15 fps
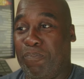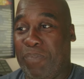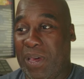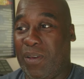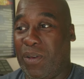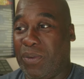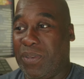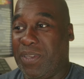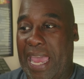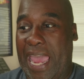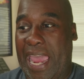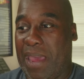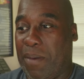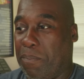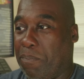build
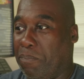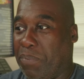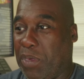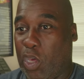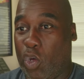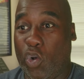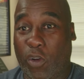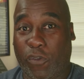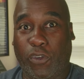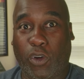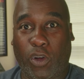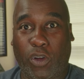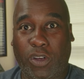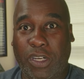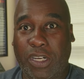a
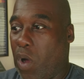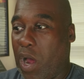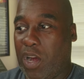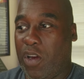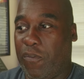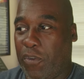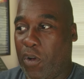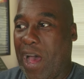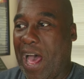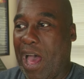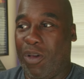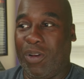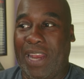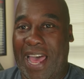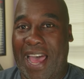beautiful, wonderful
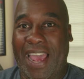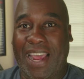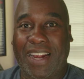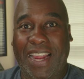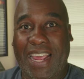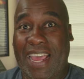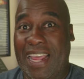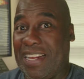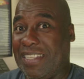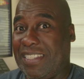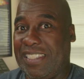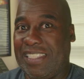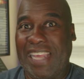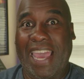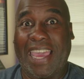outline in
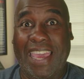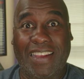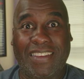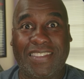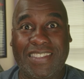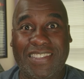seconds.